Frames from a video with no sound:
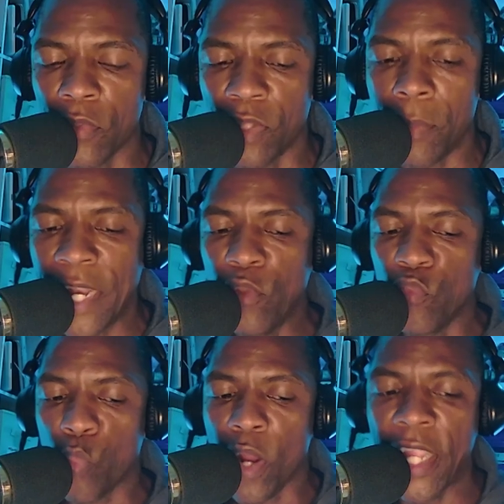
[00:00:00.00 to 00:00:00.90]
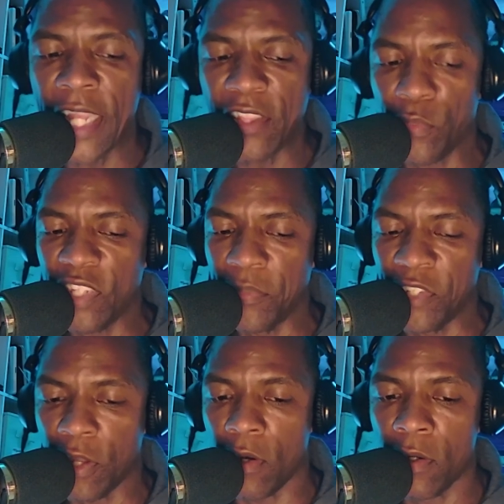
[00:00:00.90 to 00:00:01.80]
somebody who's working at the
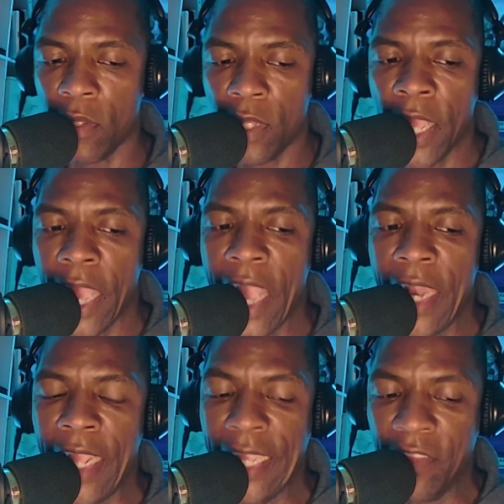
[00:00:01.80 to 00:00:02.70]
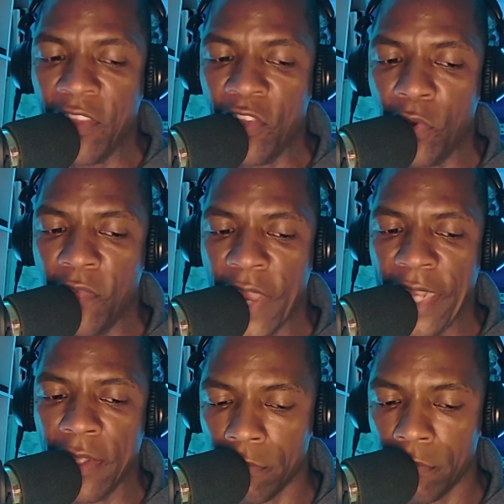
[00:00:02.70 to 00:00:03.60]
reception hall. And then gets into a
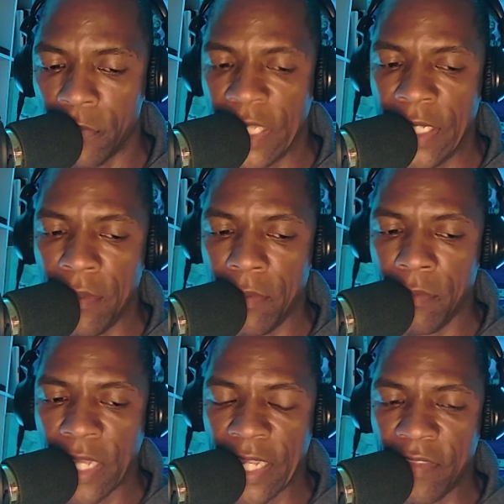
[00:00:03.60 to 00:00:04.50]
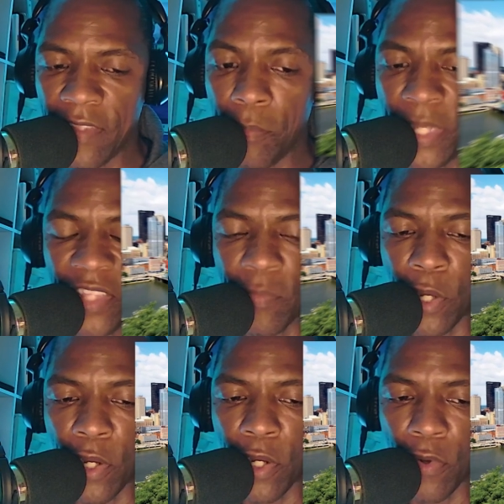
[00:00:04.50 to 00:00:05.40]
fight in, I guess, in
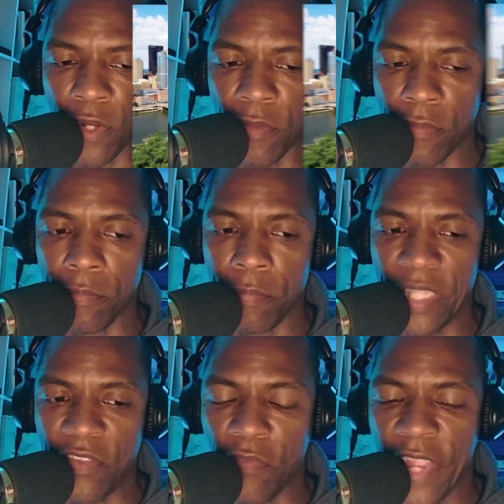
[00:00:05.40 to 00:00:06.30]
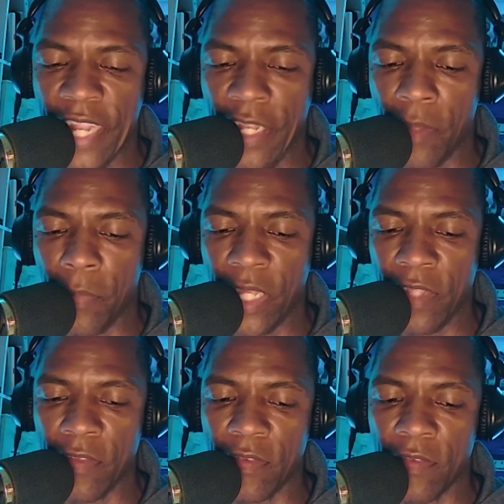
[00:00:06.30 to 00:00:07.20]
Pittsburgh or in Pennsylvania,
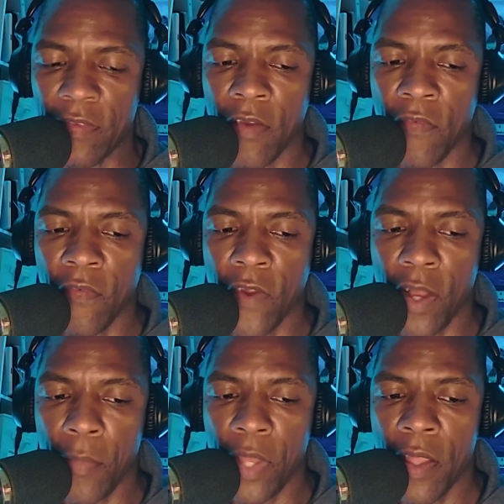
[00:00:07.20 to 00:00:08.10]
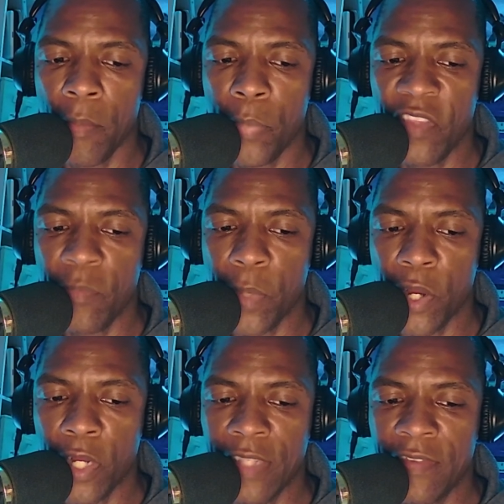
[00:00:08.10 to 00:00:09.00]
because it's from
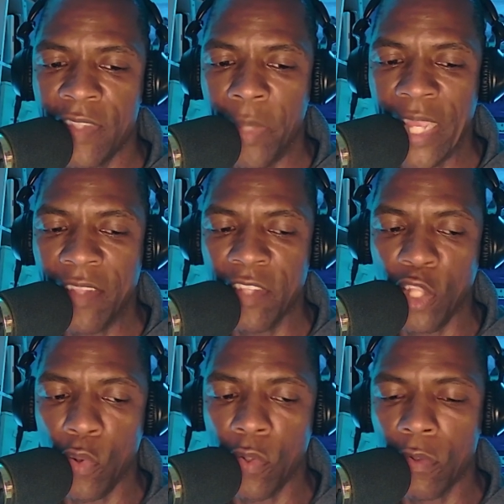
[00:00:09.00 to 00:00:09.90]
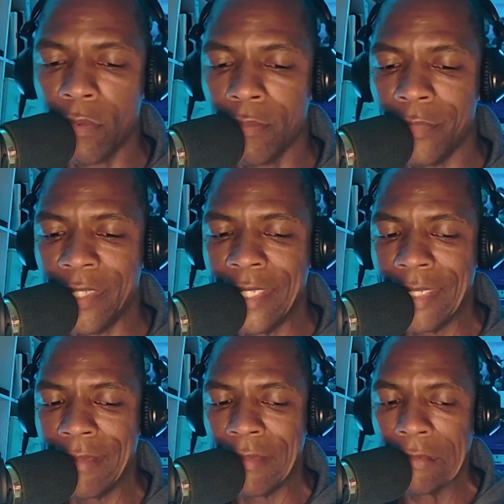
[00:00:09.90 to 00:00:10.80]
Pittsburgh,
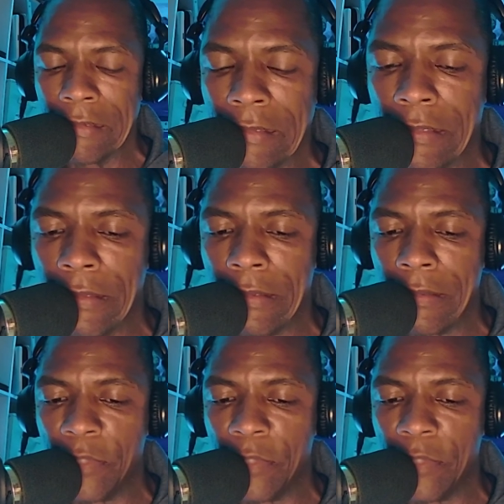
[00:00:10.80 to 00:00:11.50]
CBSLocal.com.